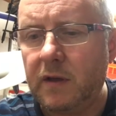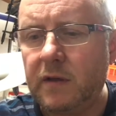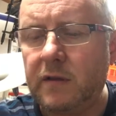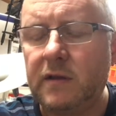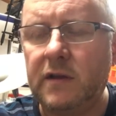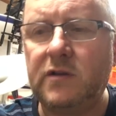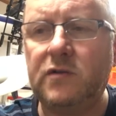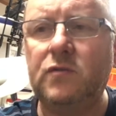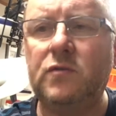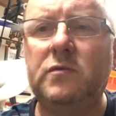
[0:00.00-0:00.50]

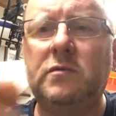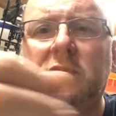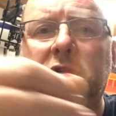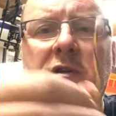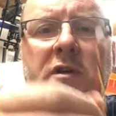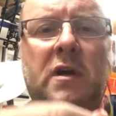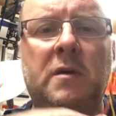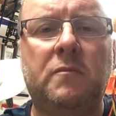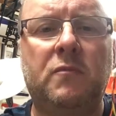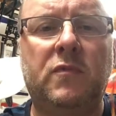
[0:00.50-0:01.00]
They do
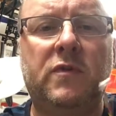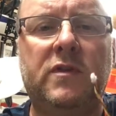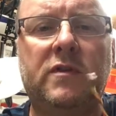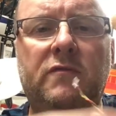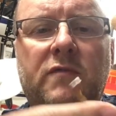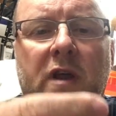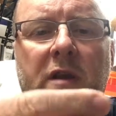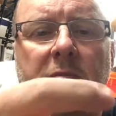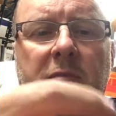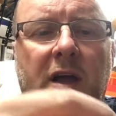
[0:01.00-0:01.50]
come with the
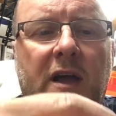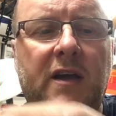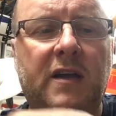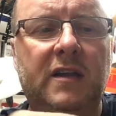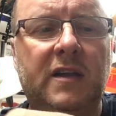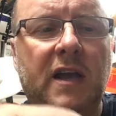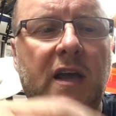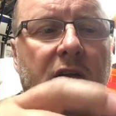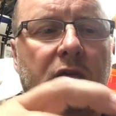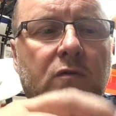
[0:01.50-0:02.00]
red, black,
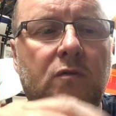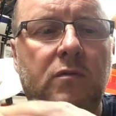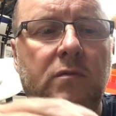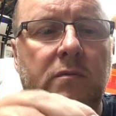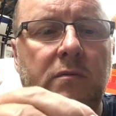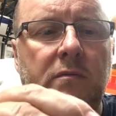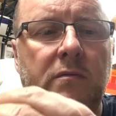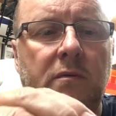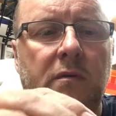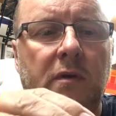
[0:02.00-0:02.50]
and yellow,
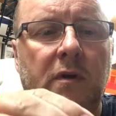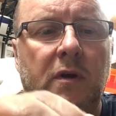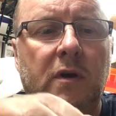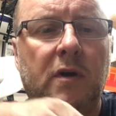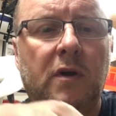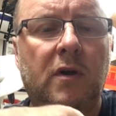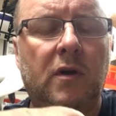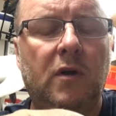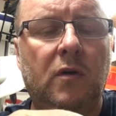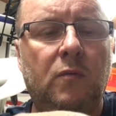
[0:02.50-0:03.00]

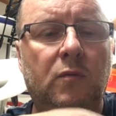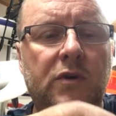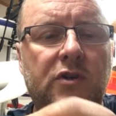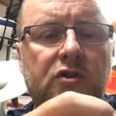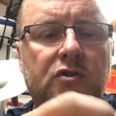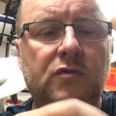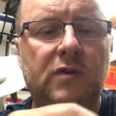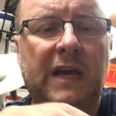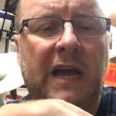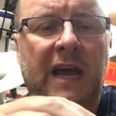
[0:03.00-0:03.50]

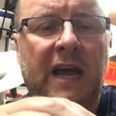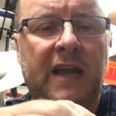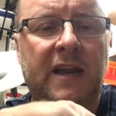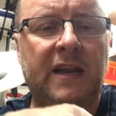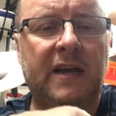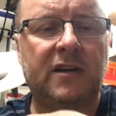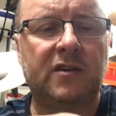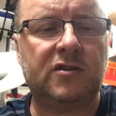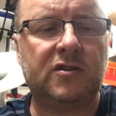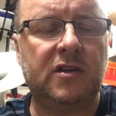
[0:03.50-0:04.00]
which you can
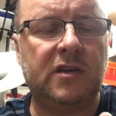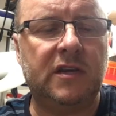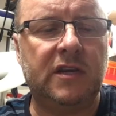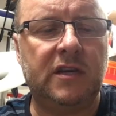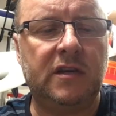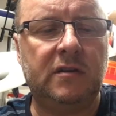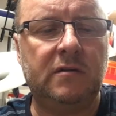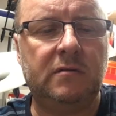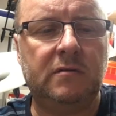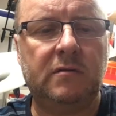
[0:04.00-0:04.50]

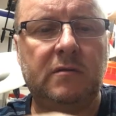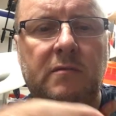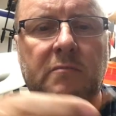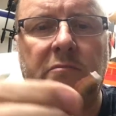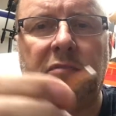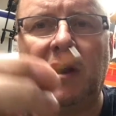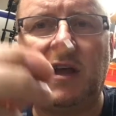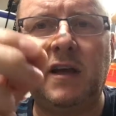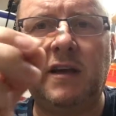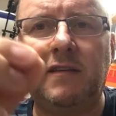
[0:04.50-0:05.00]
actually
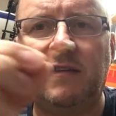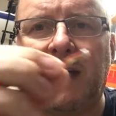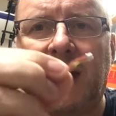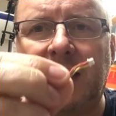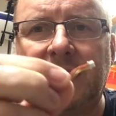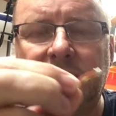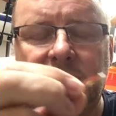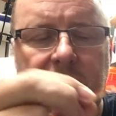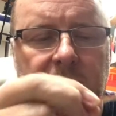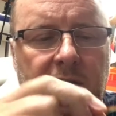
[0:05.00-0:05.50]
plug
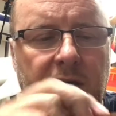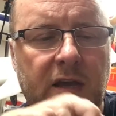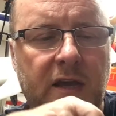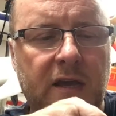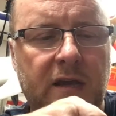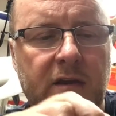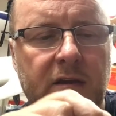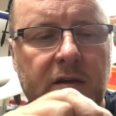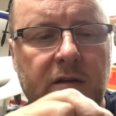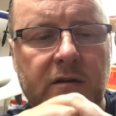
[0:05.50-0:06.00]
that
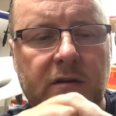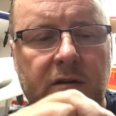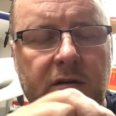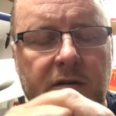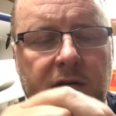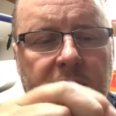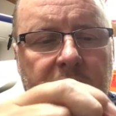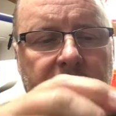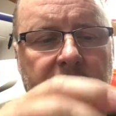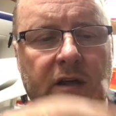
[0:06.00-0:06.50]
in
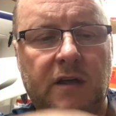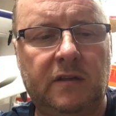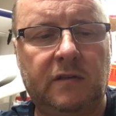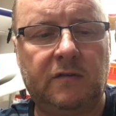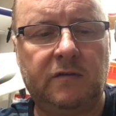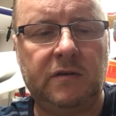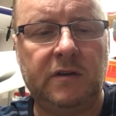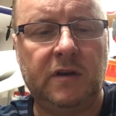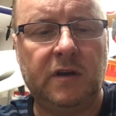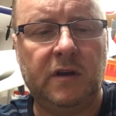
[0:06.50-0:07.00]
to that
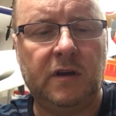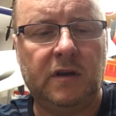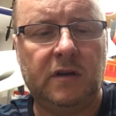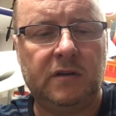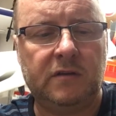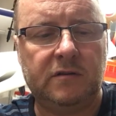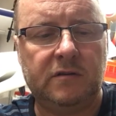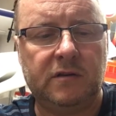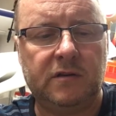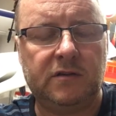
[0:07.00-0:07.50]
three.
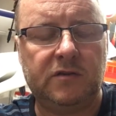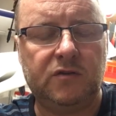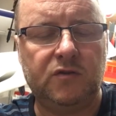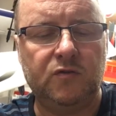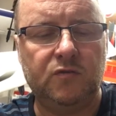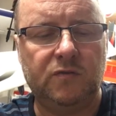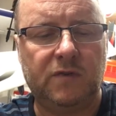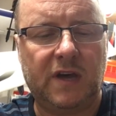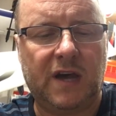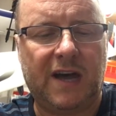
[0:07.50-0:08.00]
So let's
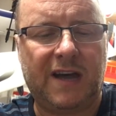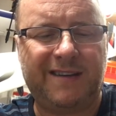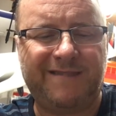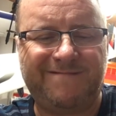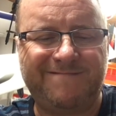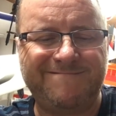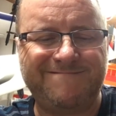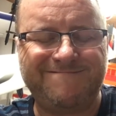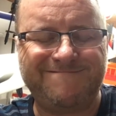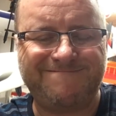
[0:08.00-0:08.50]
do that.
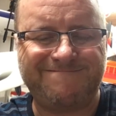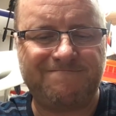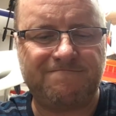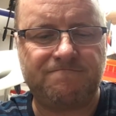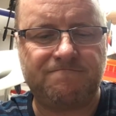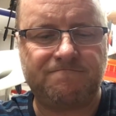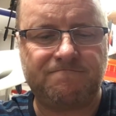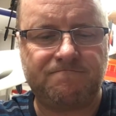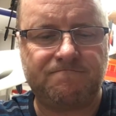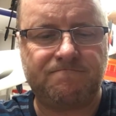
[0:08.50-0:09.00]

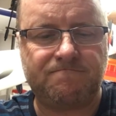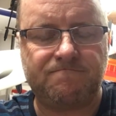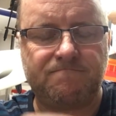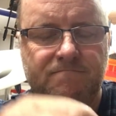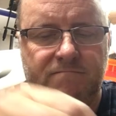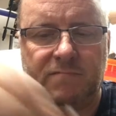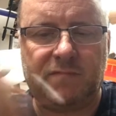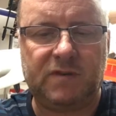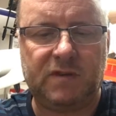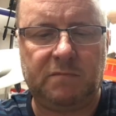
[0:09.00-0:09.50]

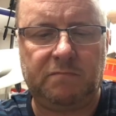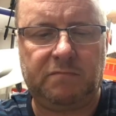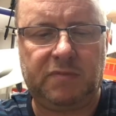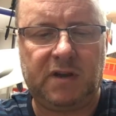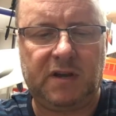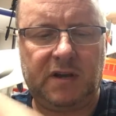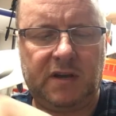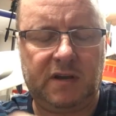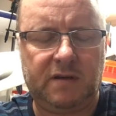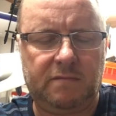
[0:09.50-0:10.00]
Let's
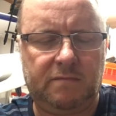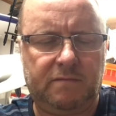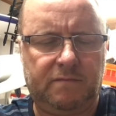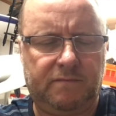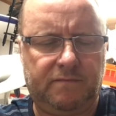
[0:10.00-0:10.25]
unplug it.